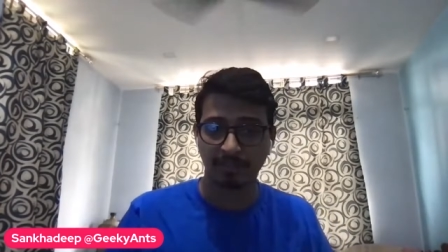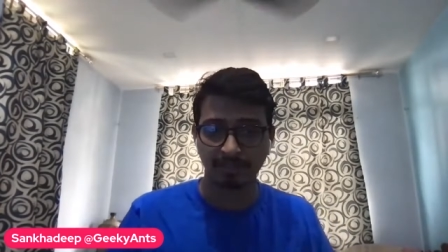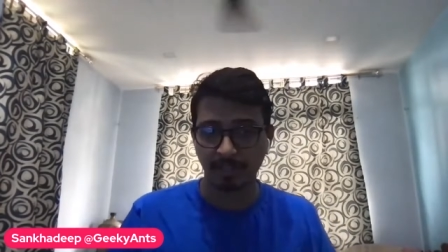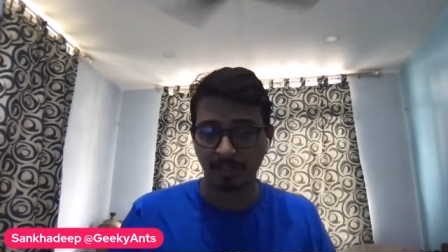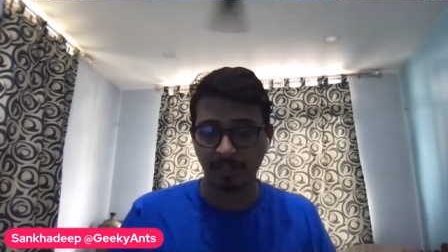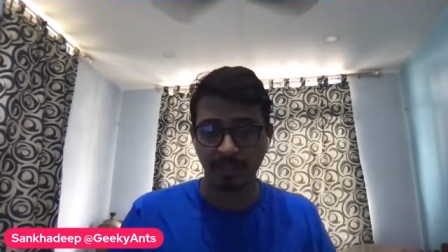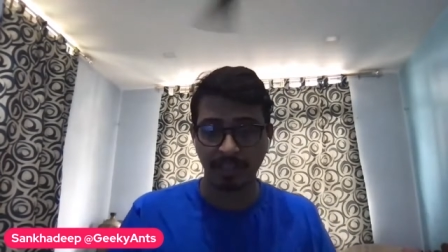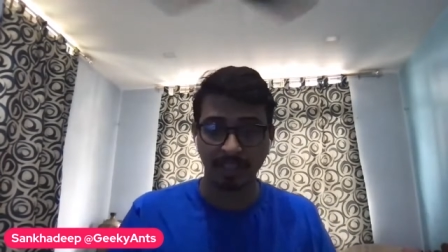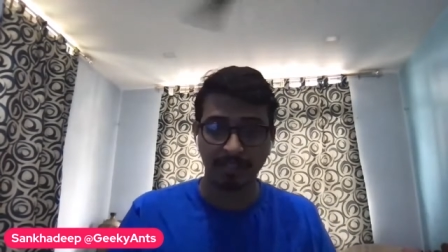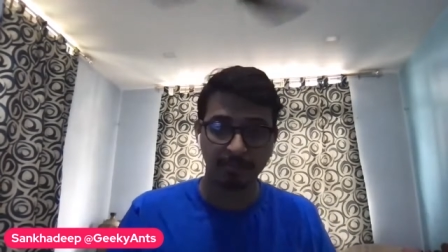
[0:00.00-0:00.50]

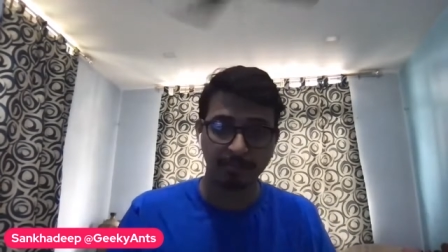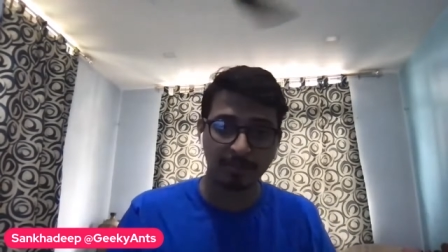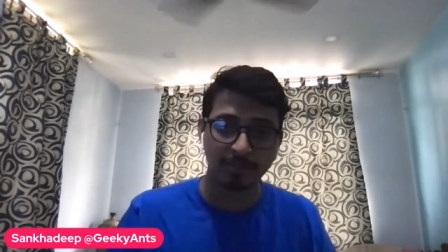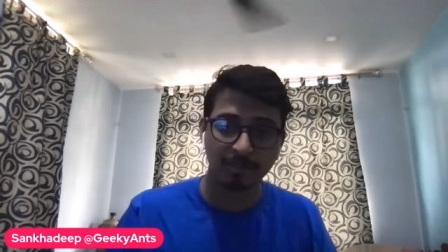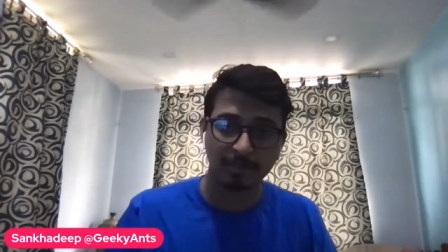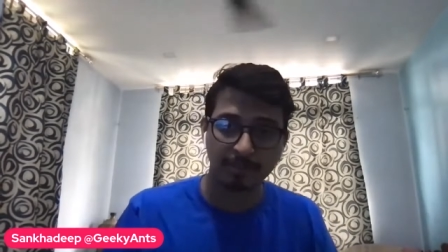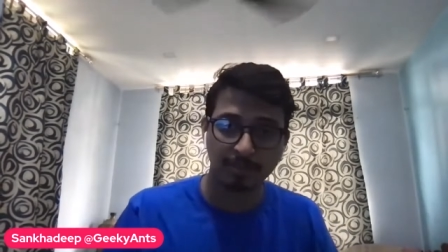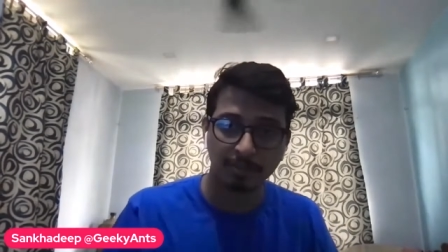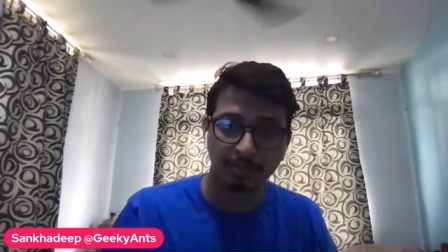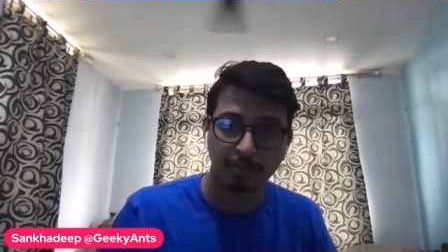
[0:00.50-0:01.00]
we are not
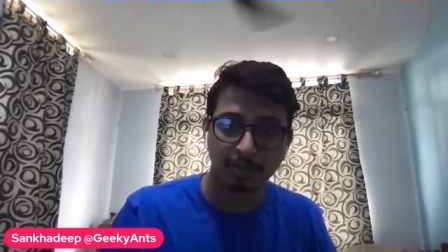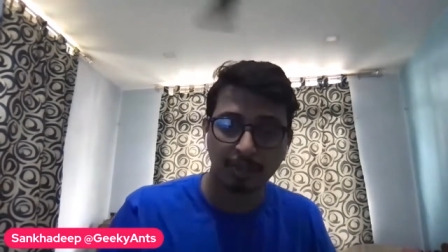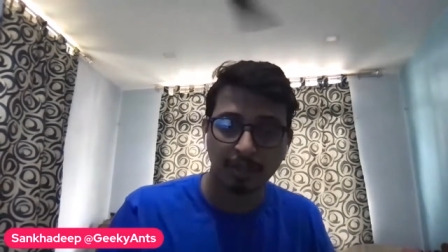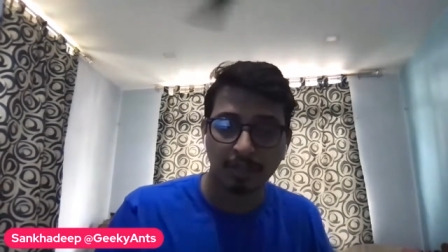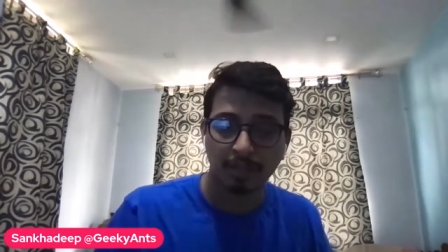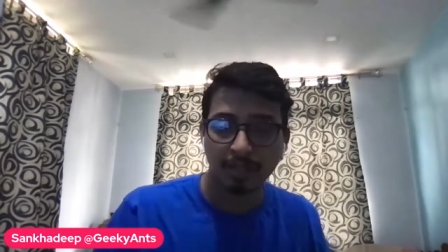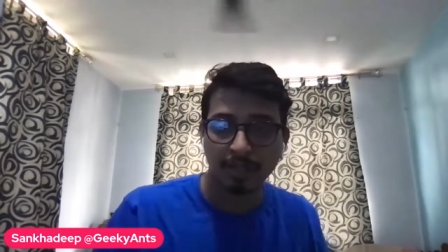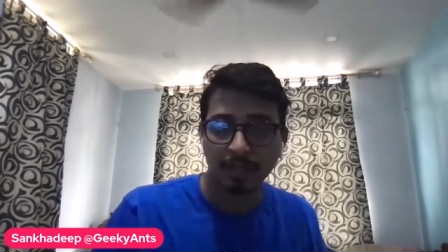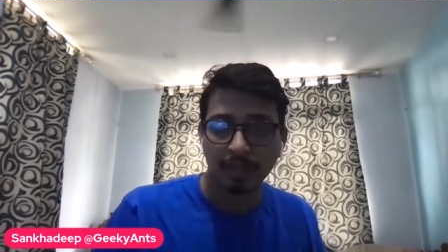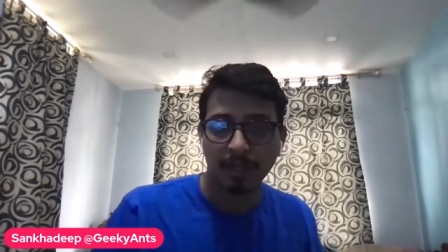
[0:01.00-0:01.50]
able to
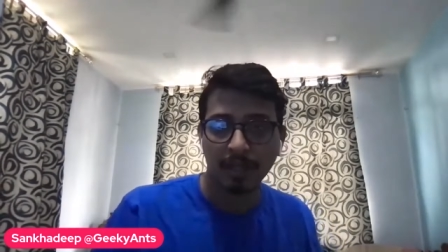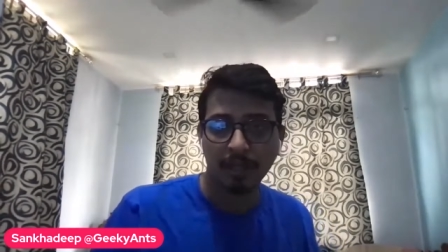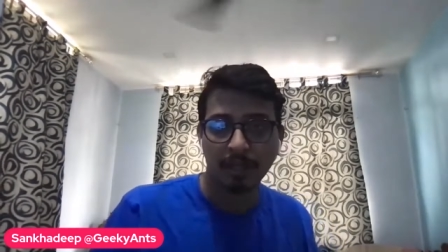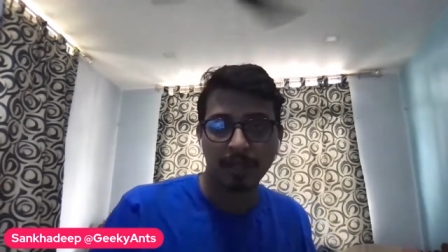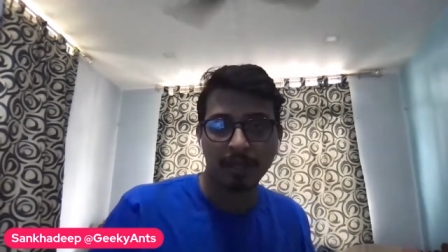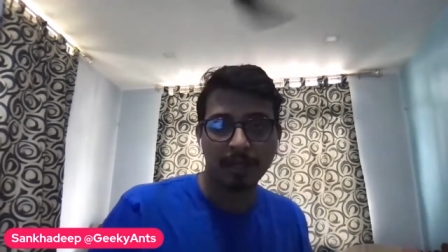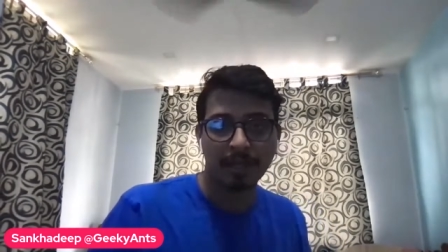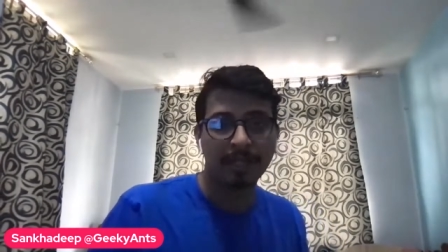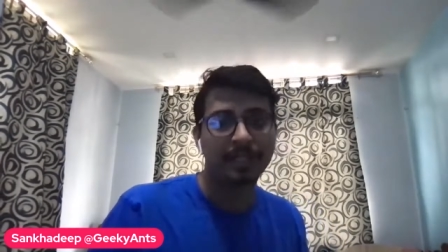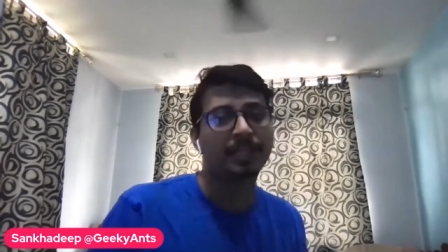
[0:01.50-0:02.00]

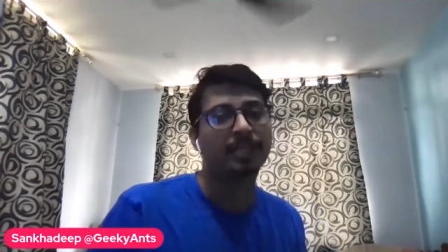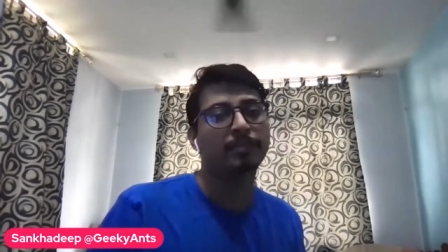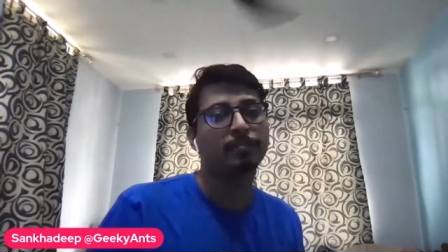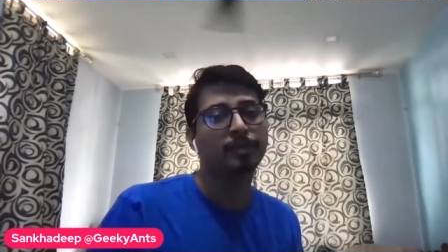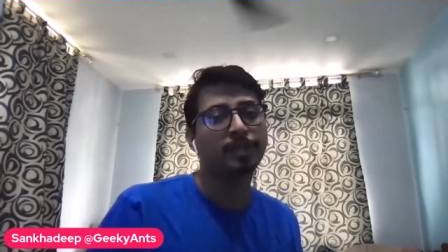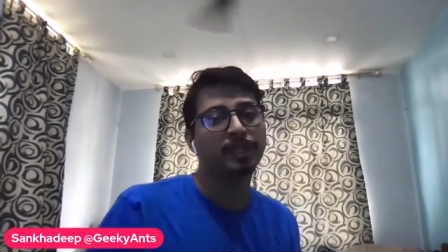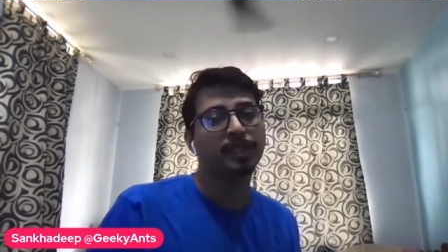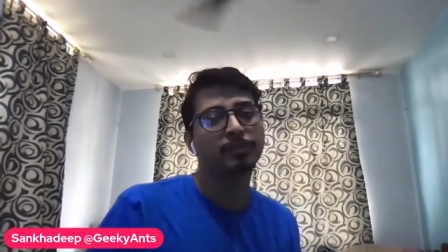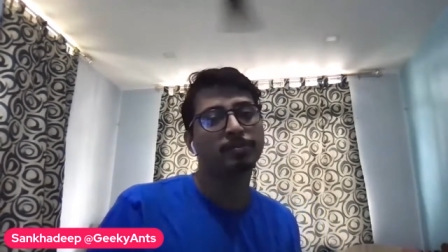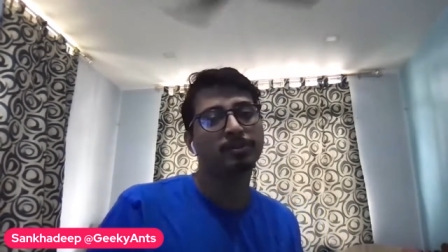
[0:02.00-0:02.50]

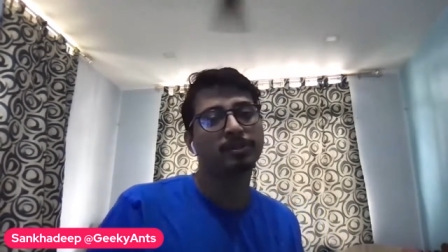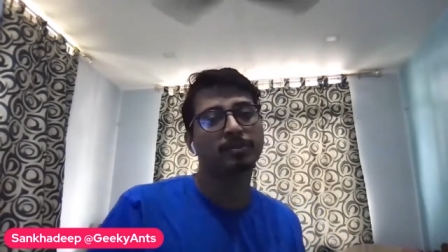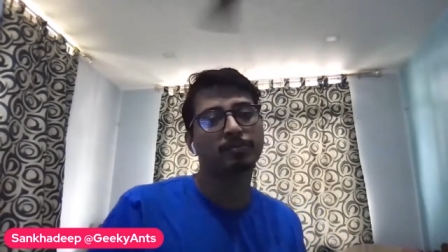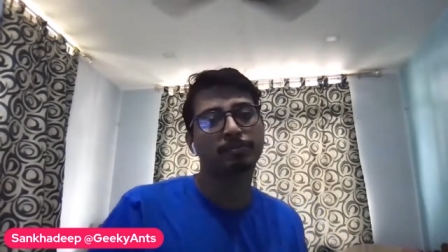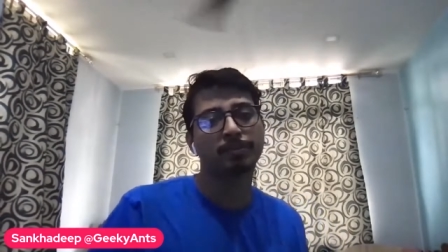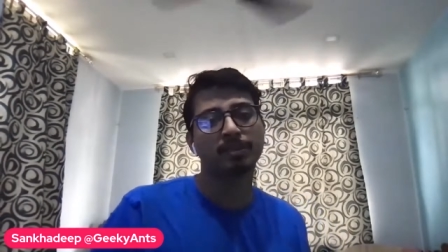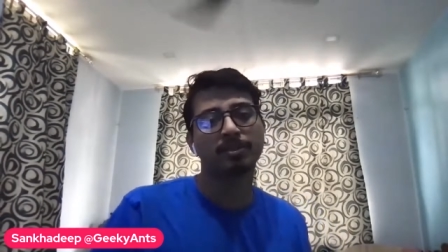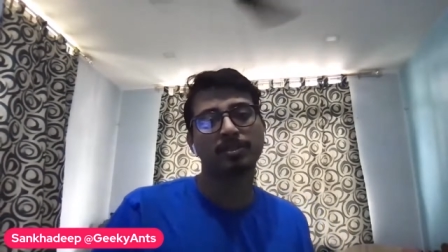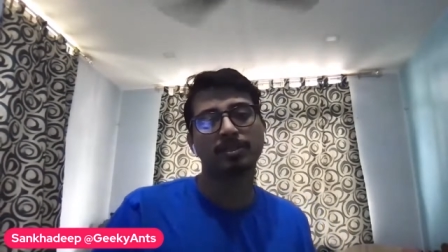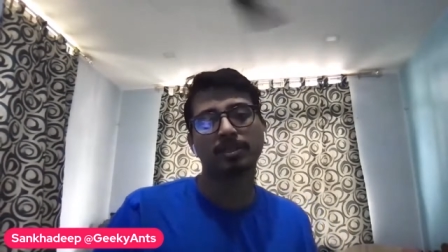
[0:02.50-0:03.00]
attend meetups
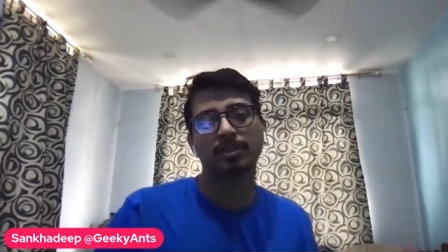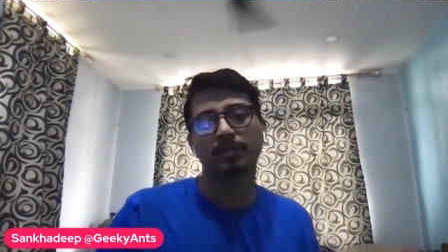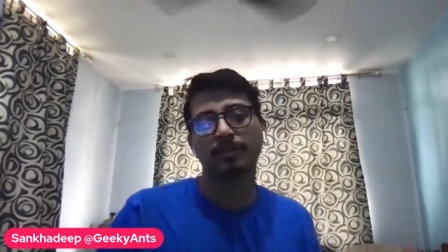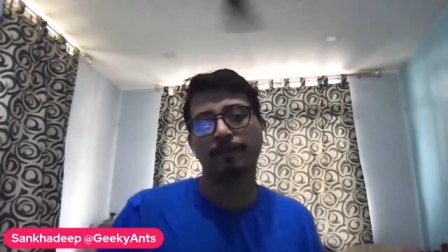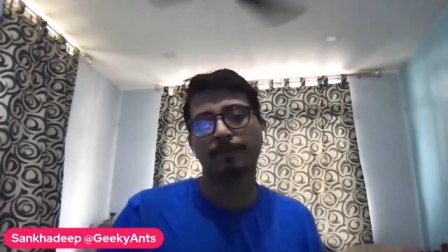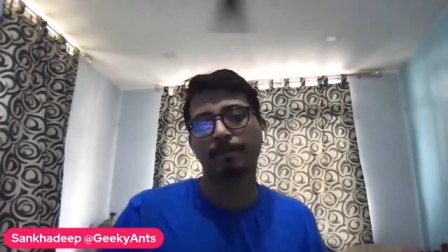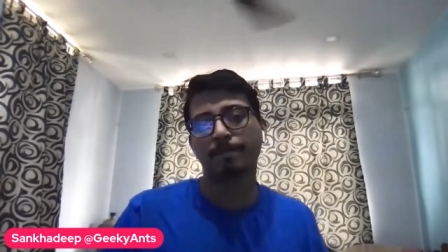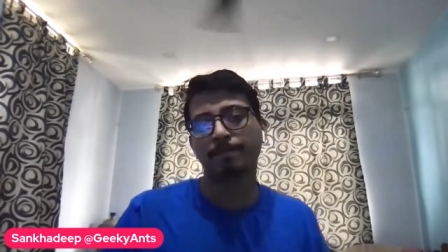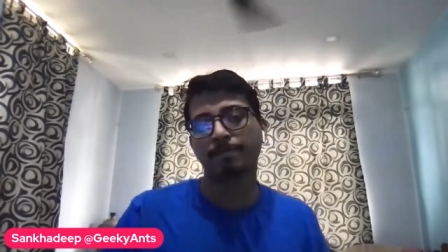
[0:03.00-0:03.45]
in person.